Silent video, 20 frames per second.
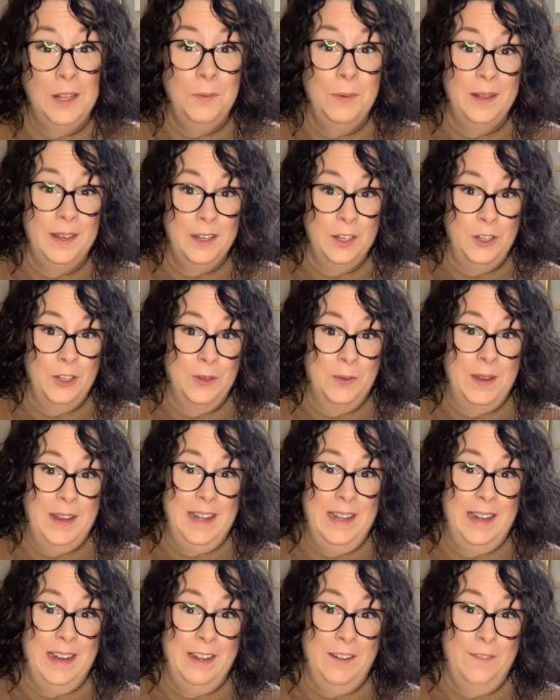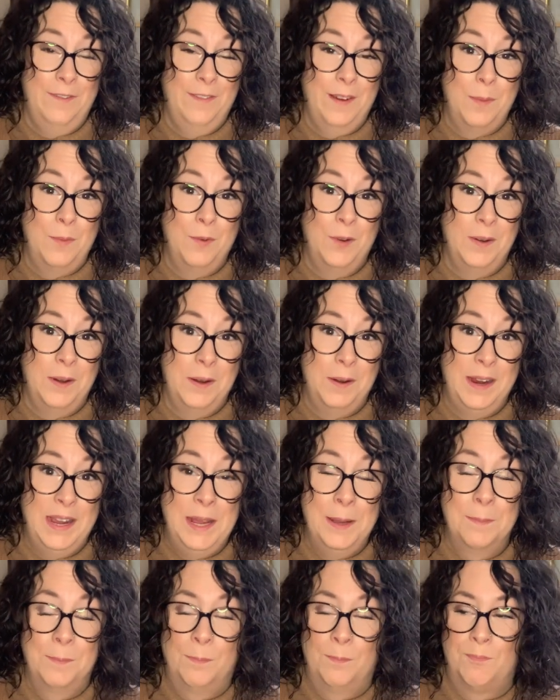really enjoyed in
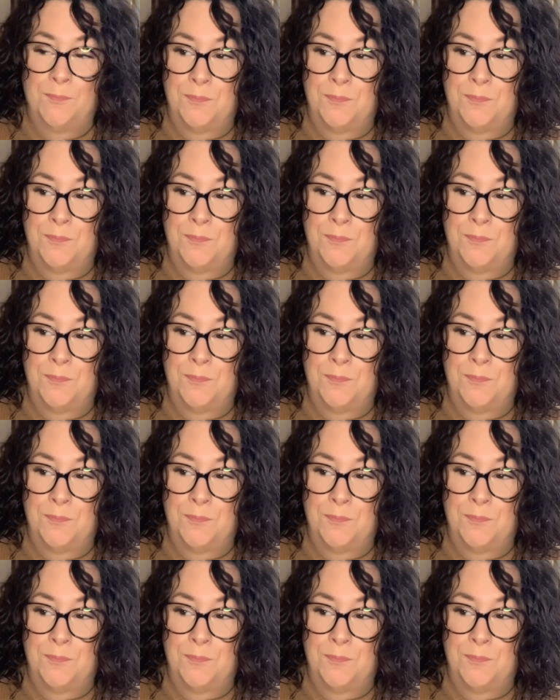February